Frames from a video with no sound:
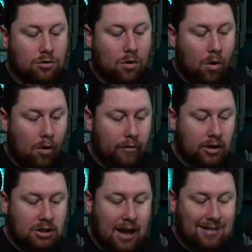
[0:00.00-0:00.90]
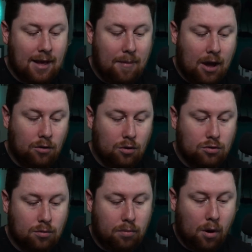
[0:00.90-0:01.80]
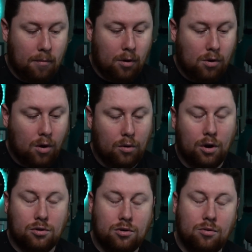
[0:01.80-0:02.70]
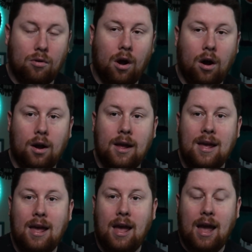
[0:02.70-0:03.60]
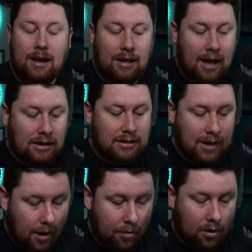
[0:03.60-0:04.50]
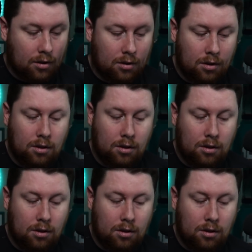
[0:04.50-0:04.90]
Go over, check them out. Use the promo code Do Wrong and get double